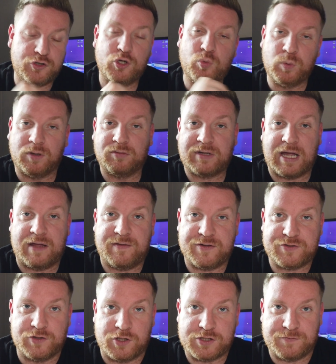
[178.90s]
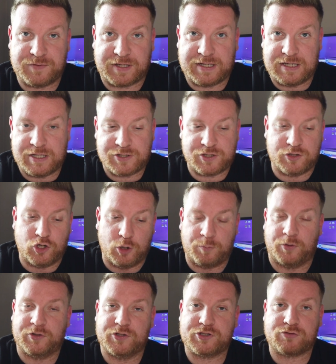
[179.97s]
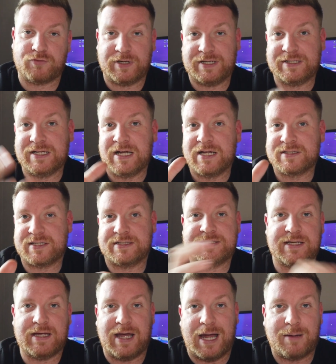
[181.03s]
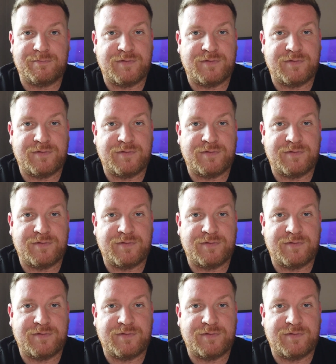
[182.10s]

you will get this notification up on your screen to say